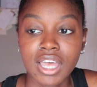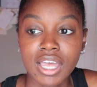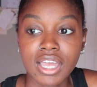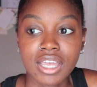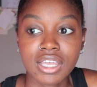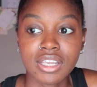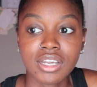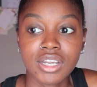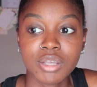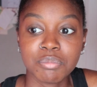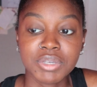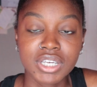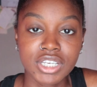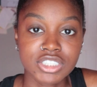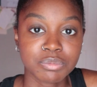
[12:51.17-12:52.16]
And
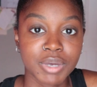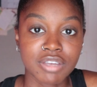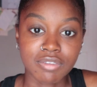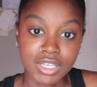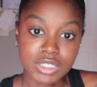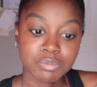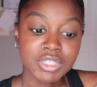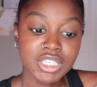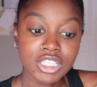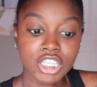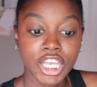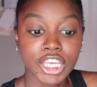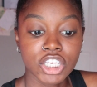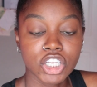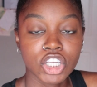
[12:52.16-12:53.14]
because of my investment,
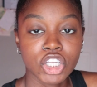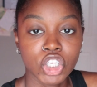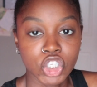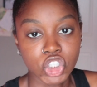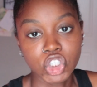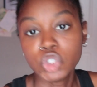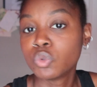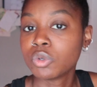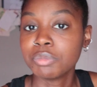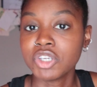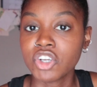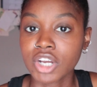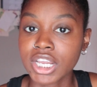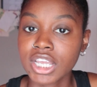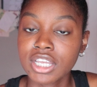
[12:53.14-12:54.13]
like, you will
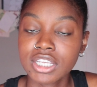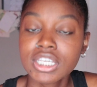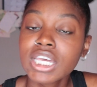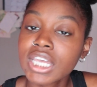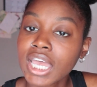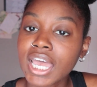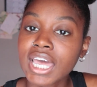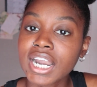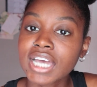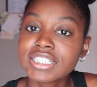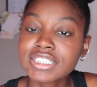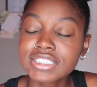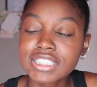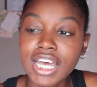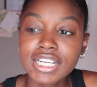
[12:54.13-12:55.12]
be great. And I
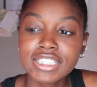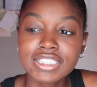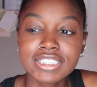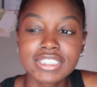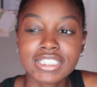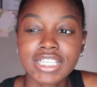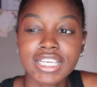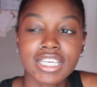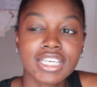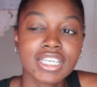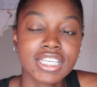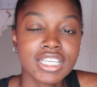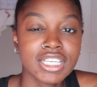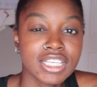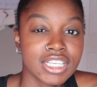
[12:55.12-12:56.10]
just kind of just
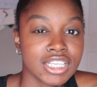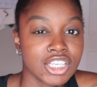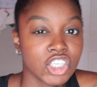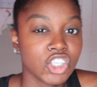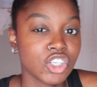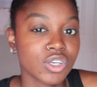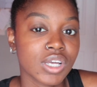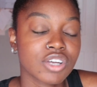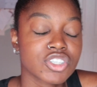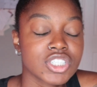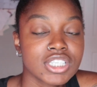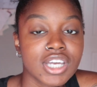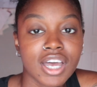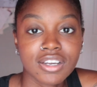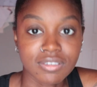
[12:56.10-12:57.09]
like, you know, how
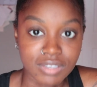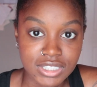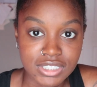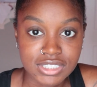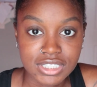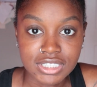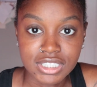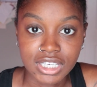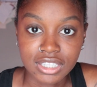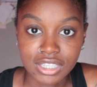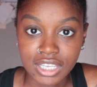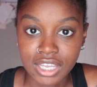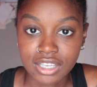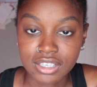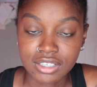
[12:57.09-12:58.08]
she kind of raised us like
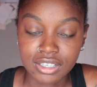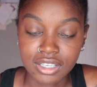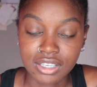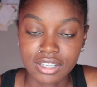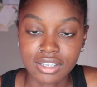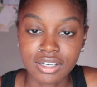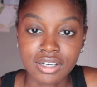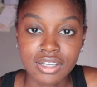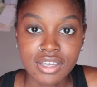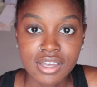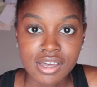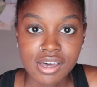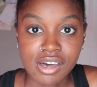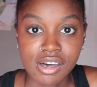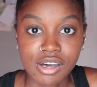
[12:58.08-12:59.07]
that. And
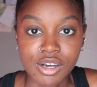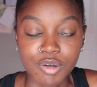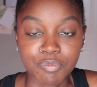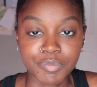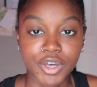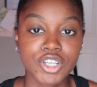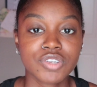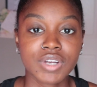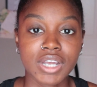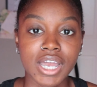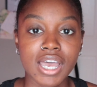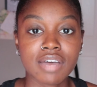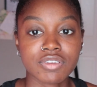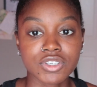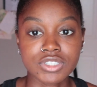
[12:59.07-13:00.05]
um, under it I
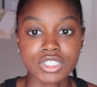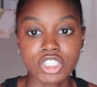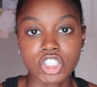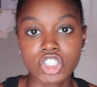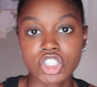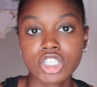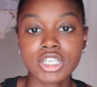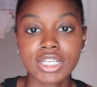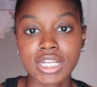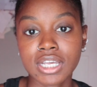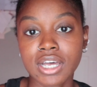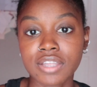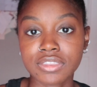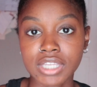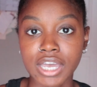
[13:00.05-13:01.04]
have her signature, and I
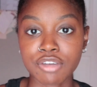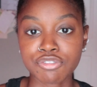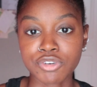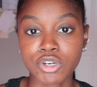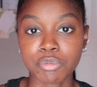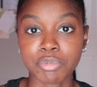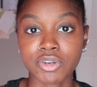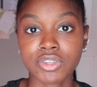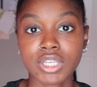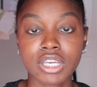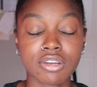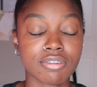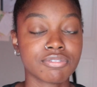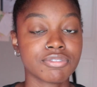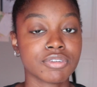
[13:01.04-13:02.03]
got that for her
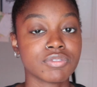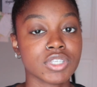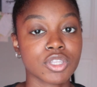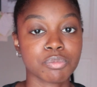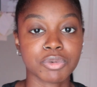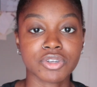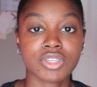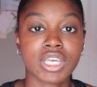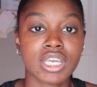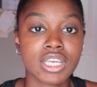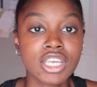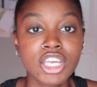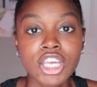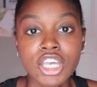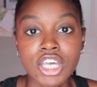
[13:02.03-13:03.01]
birthday, her fiftieth birthday.
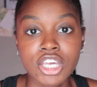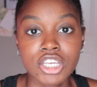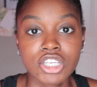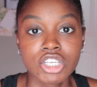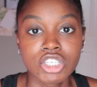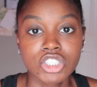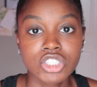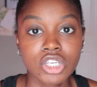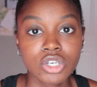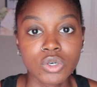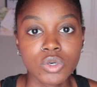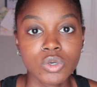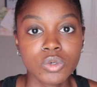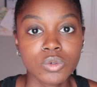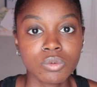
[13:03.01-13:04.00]

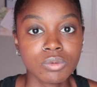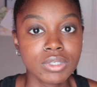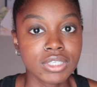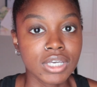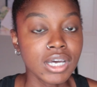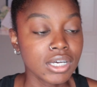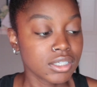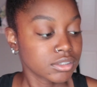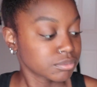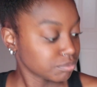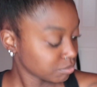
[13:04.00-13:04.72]
So yeah,